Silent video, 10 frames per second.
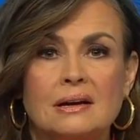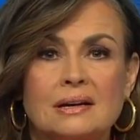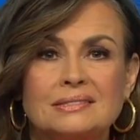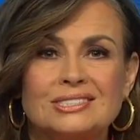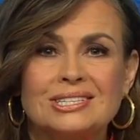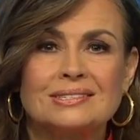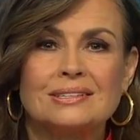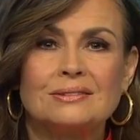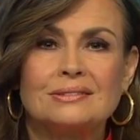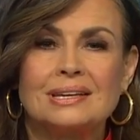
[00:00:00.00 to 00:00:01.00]
I just
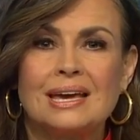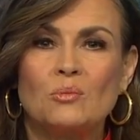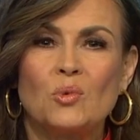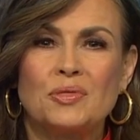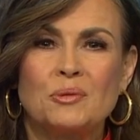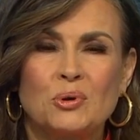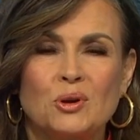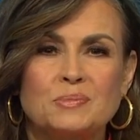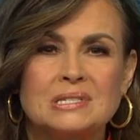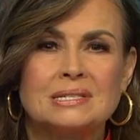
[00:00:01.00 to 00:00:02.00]
don't get what the
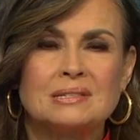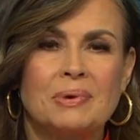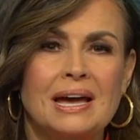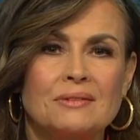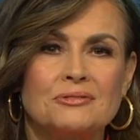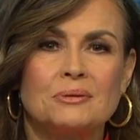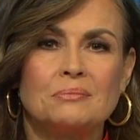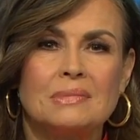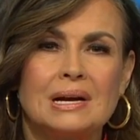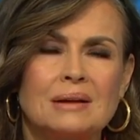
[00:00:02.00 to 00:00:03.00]
purpose is, apart
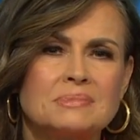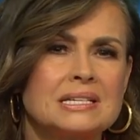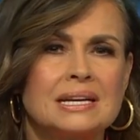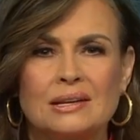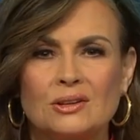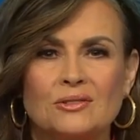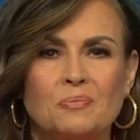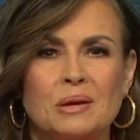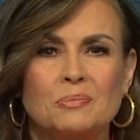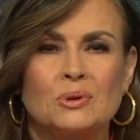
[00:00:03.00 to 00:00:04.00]
from upsetting a lot of
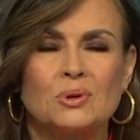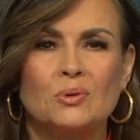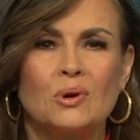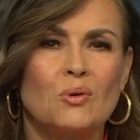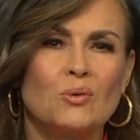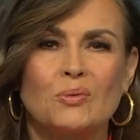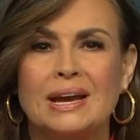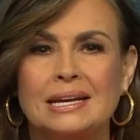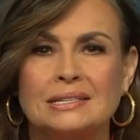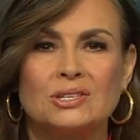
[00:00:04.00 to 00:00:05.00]
people who are
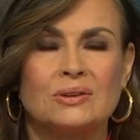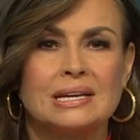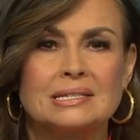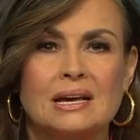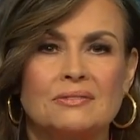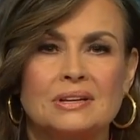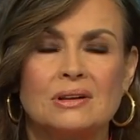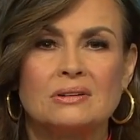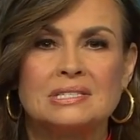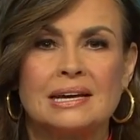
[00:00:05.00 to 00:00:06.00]
already doing it tough in
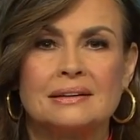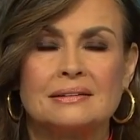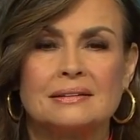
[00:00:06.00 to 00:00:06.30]
lockdown.